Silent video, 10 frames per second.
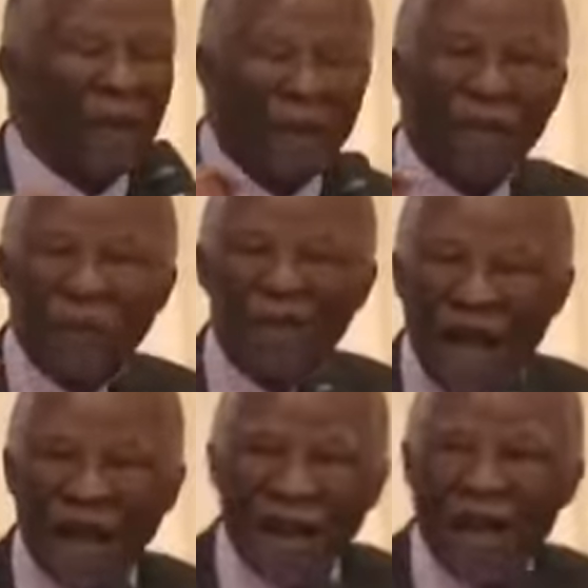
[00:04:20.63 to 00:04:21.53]
it's
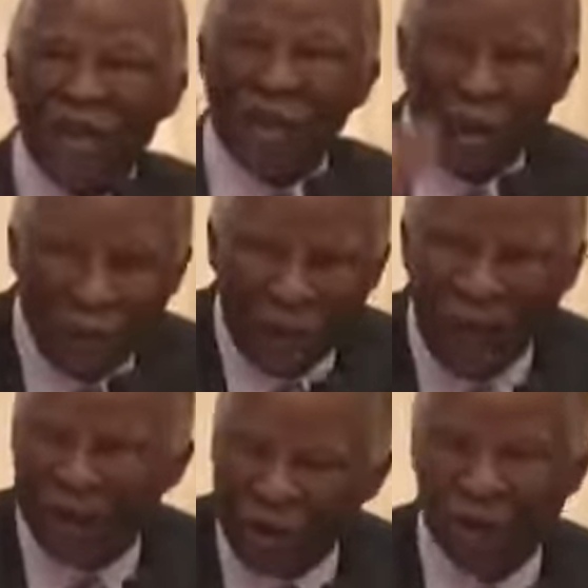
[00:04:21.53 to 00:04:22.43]
been against
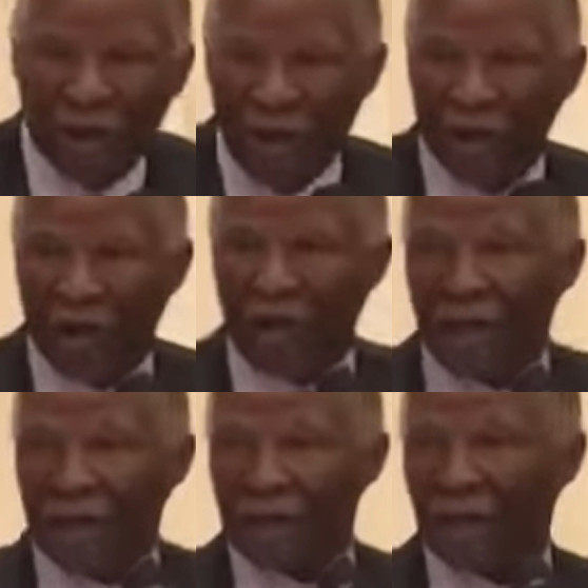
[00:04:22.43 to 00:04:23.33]
criminals, not
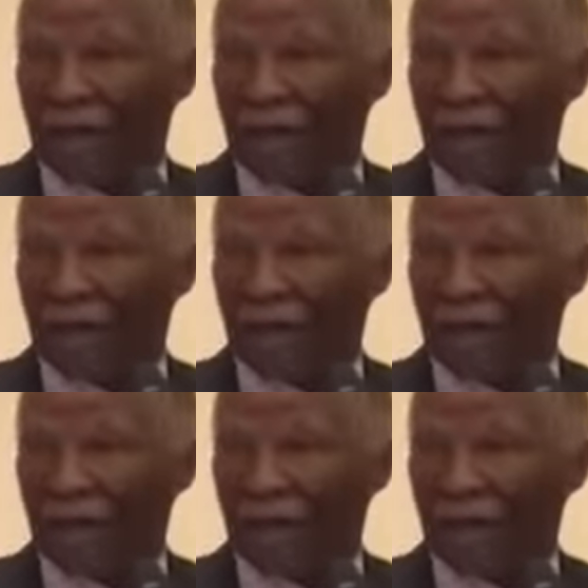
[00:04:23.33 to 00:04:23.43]
Nigerians.